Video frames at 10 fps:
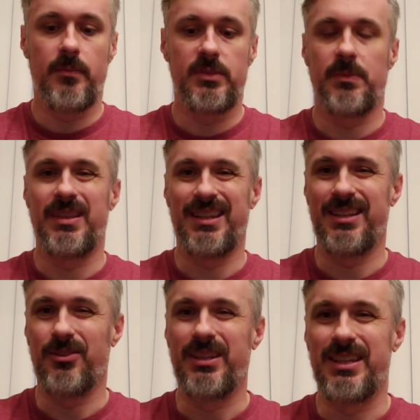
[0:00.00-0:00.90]
something
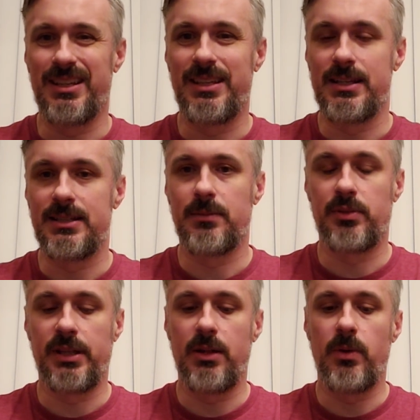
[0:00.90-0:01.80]
that kids can
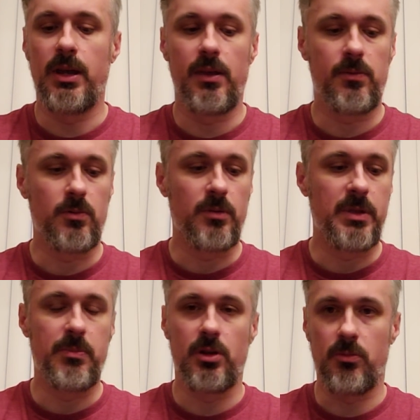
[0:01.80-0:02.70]
play with, or
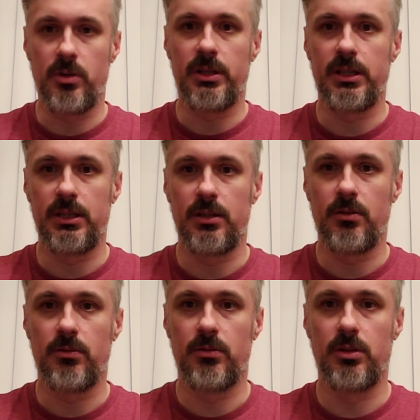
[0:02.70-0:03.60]
people aren't really
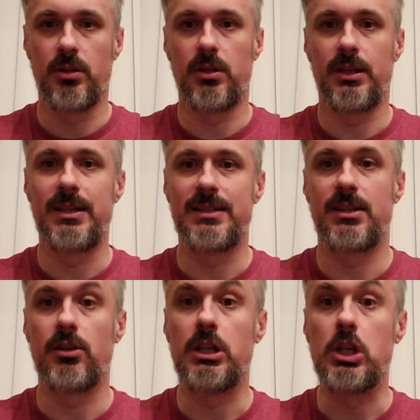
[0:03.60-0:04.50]
going to
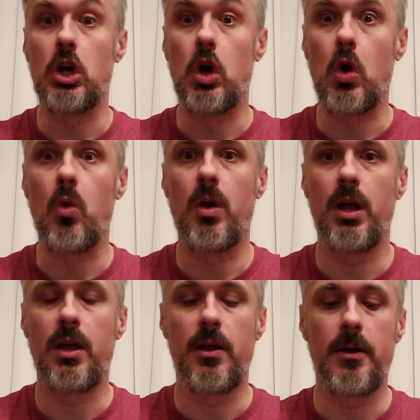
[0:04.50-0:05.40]
necessarily know
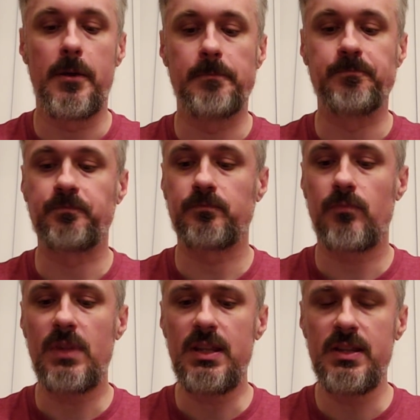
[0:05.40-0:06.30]

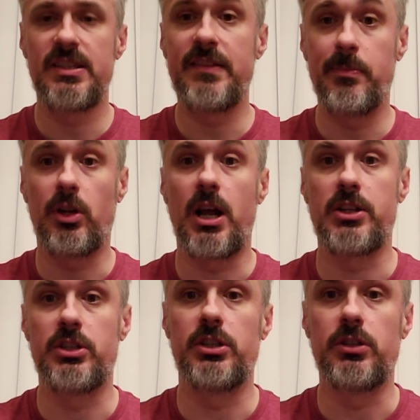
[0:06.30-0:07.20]
safety
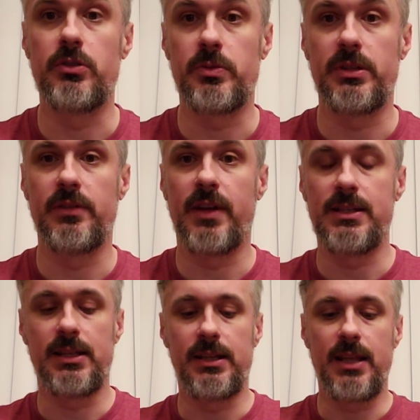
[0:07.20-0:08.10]
precautions to use with a
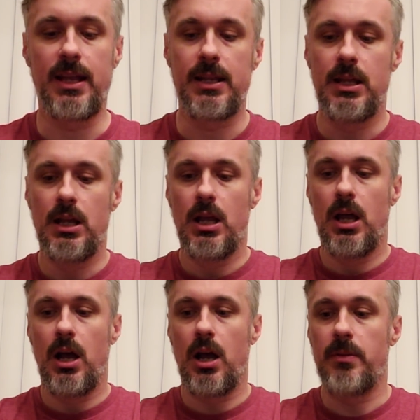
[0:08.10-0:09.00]
device like that.
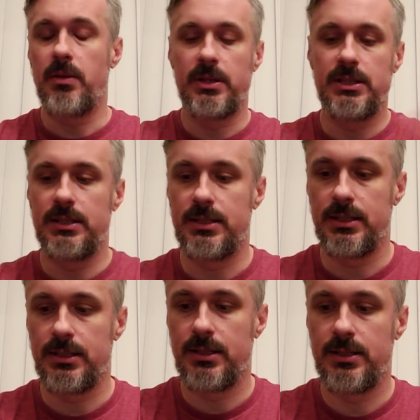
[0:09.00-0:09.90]
Anyway,
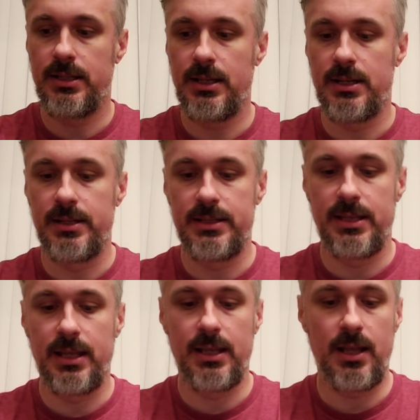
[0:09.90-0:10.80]
to get onto this
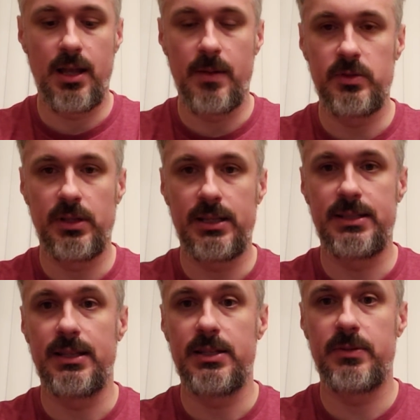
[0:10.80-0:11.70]
thing, so like I
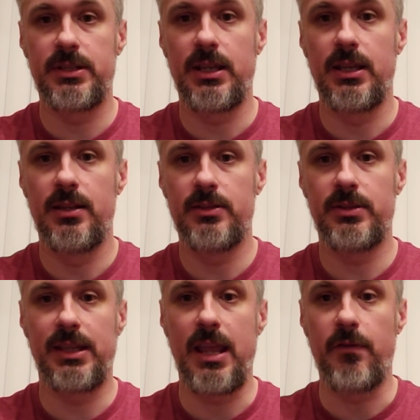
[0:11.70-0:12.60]
said, this was a
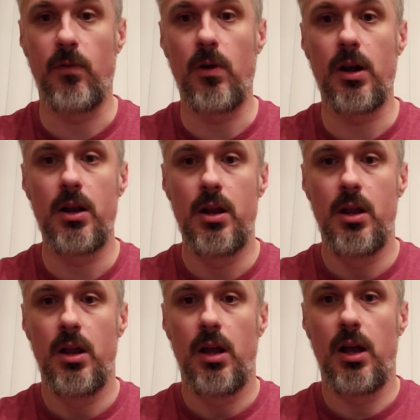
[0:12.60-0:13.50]
K4.
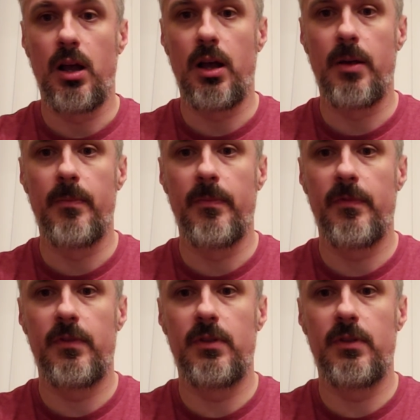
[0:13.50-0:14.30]
I'm